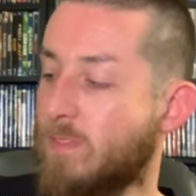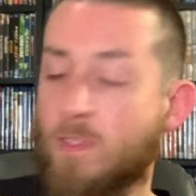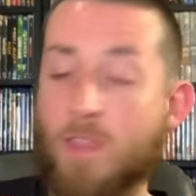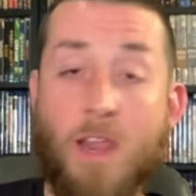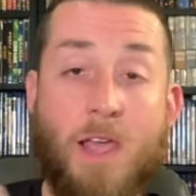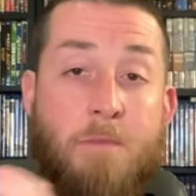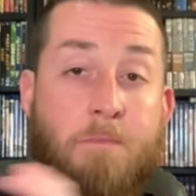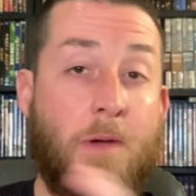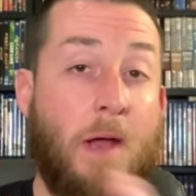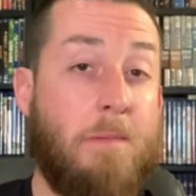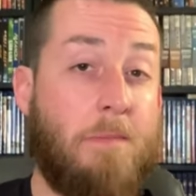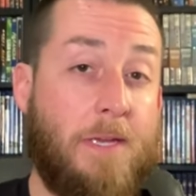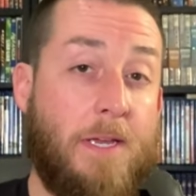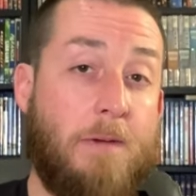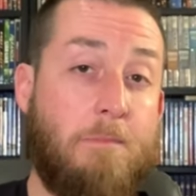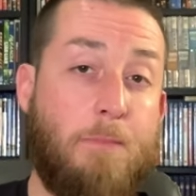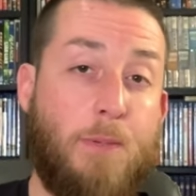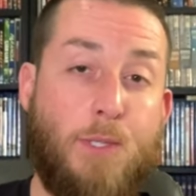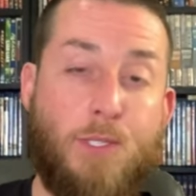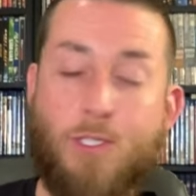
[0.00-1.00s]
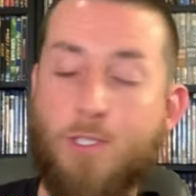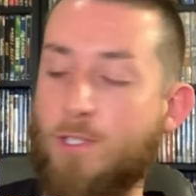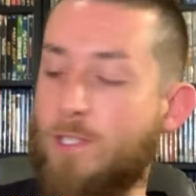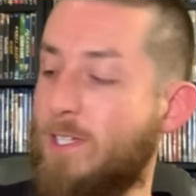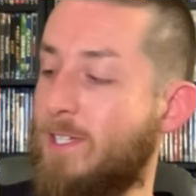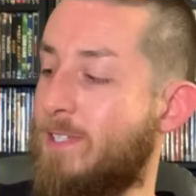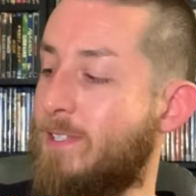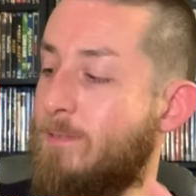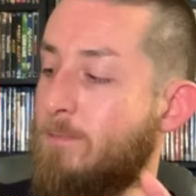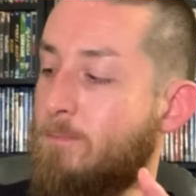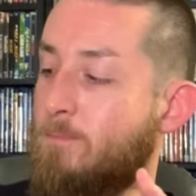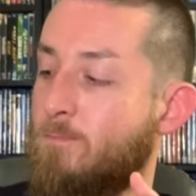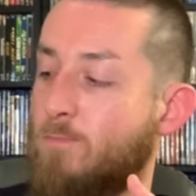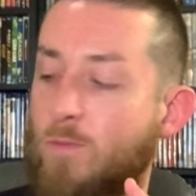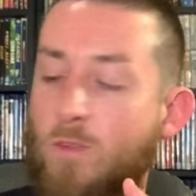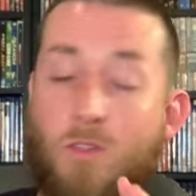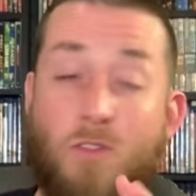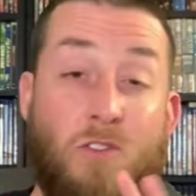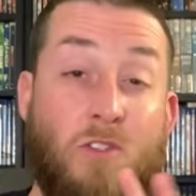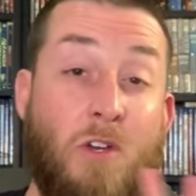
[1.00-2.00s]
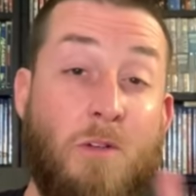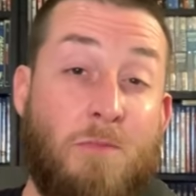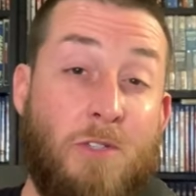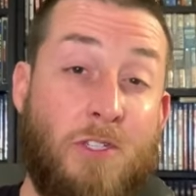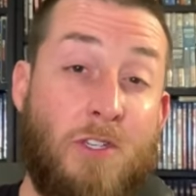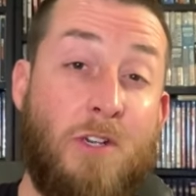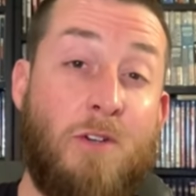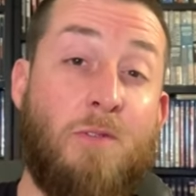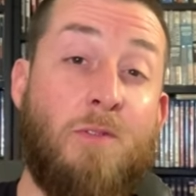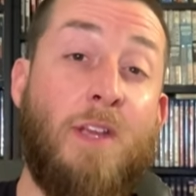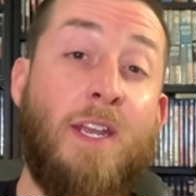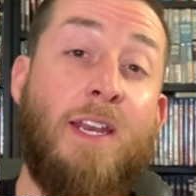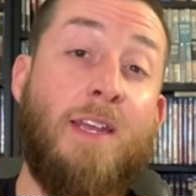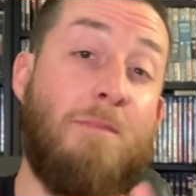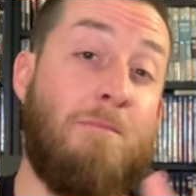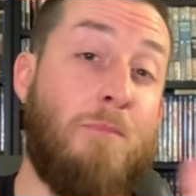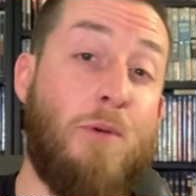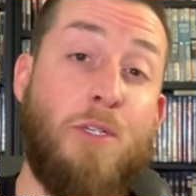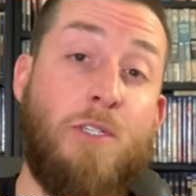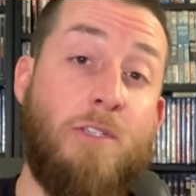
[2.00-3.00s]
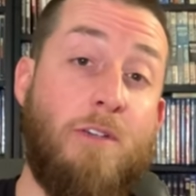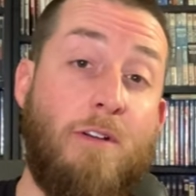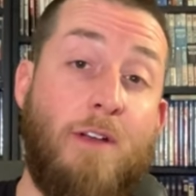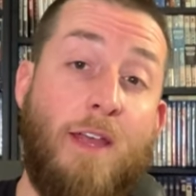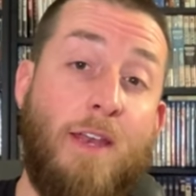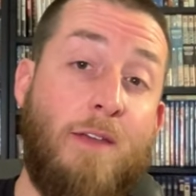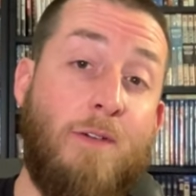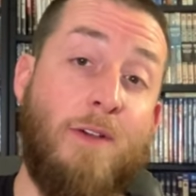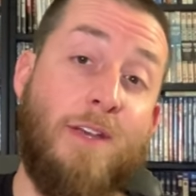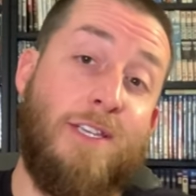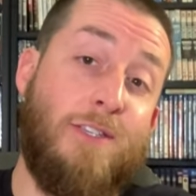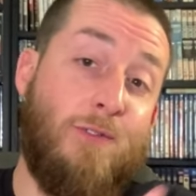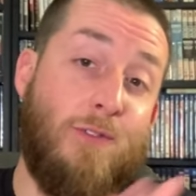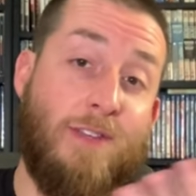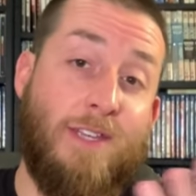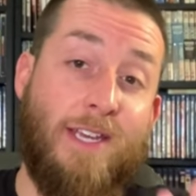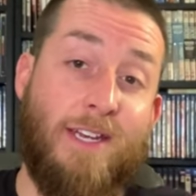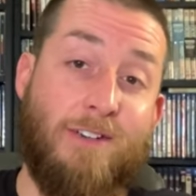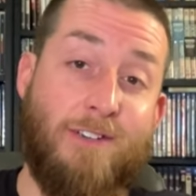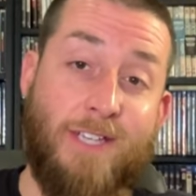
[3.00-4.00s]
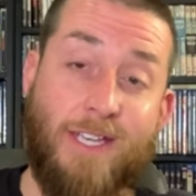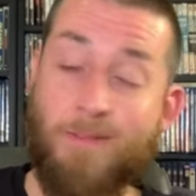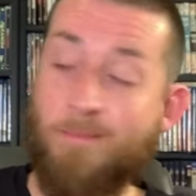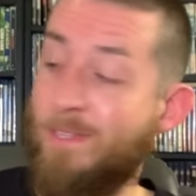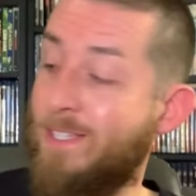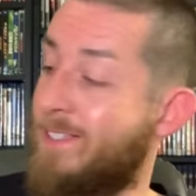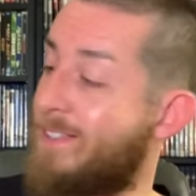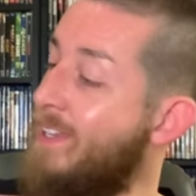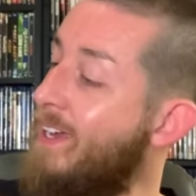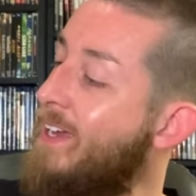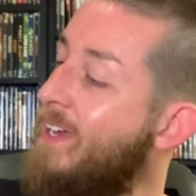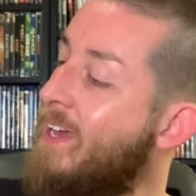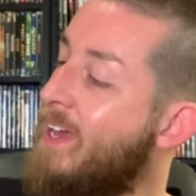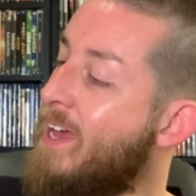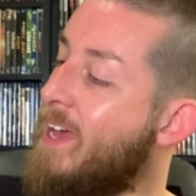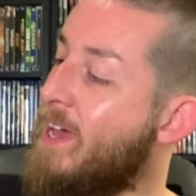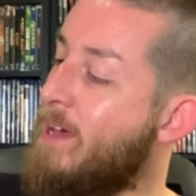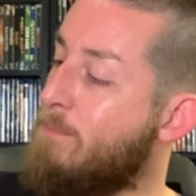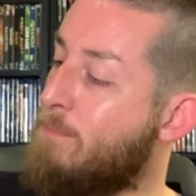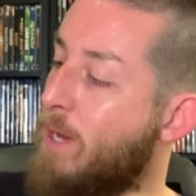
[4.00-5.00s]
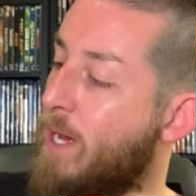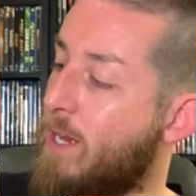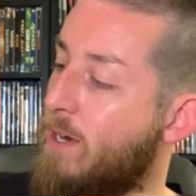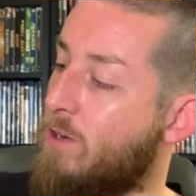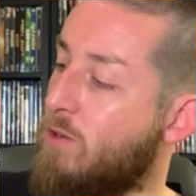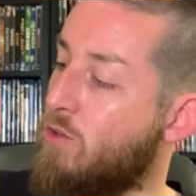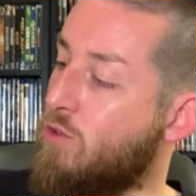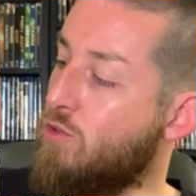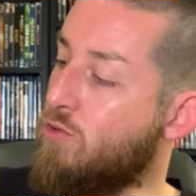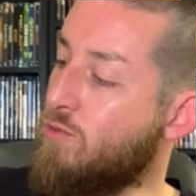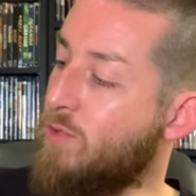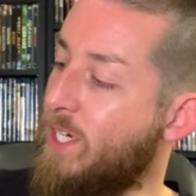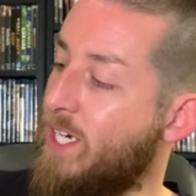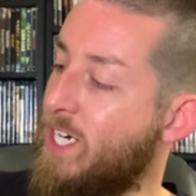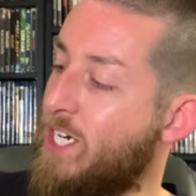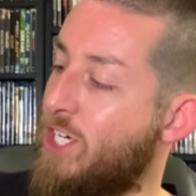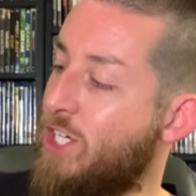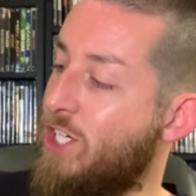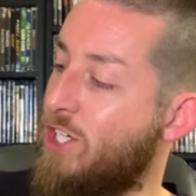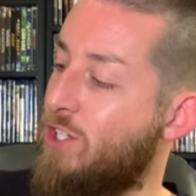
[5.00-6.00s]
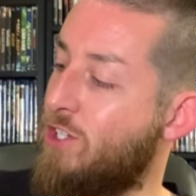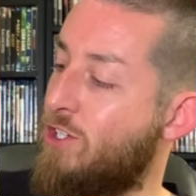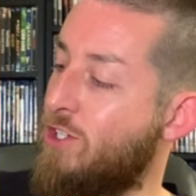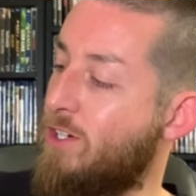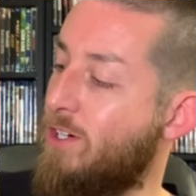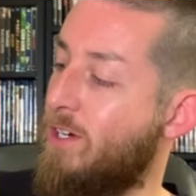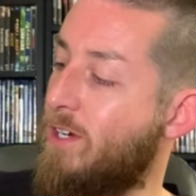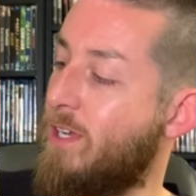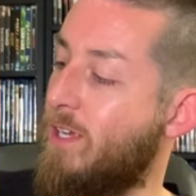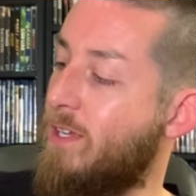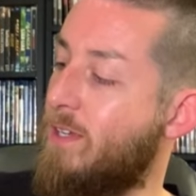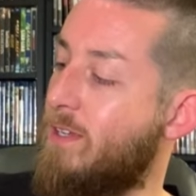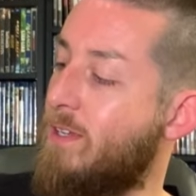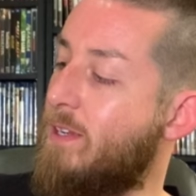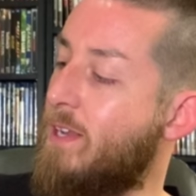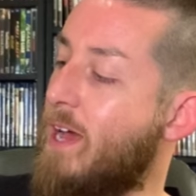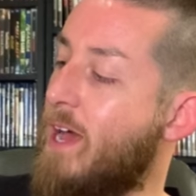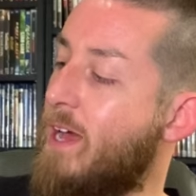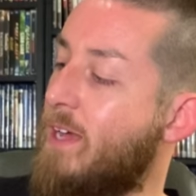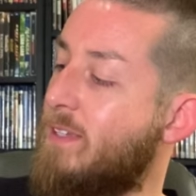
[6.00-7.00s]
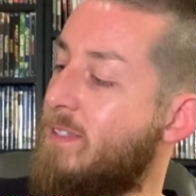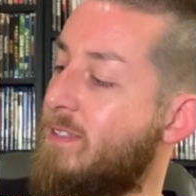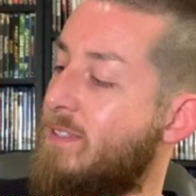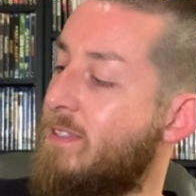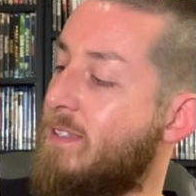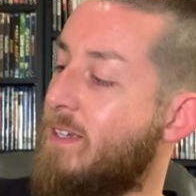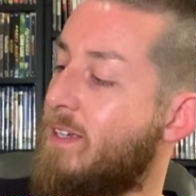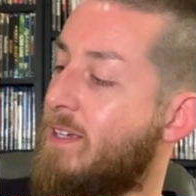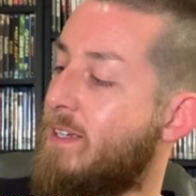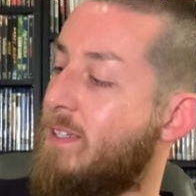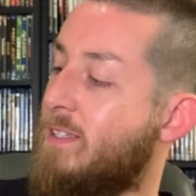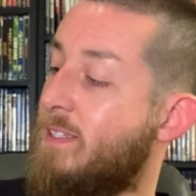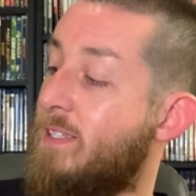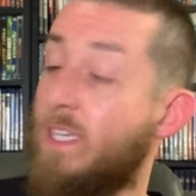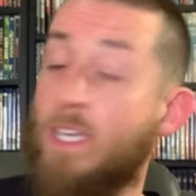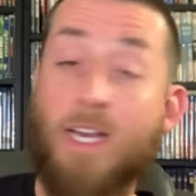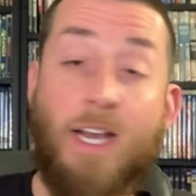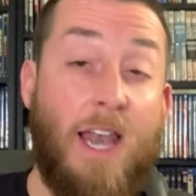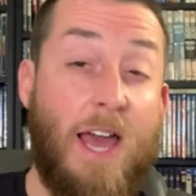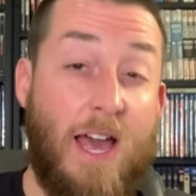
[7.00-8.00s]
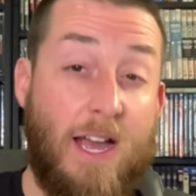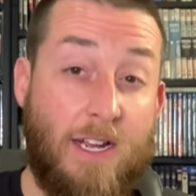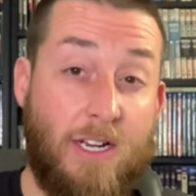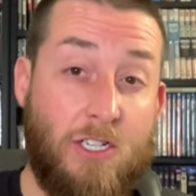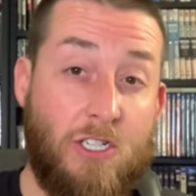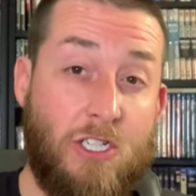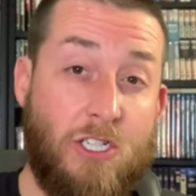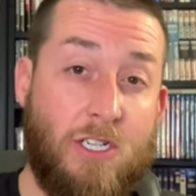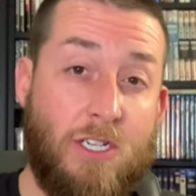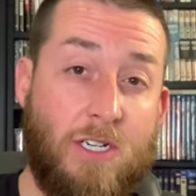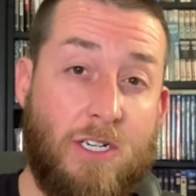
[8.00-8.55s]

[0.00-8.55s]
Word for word: I'm probably going to butcher this, so I'm just going to read it and butcher it anyways for the entertainment's sake. But "Reich Dirk das Zieglach,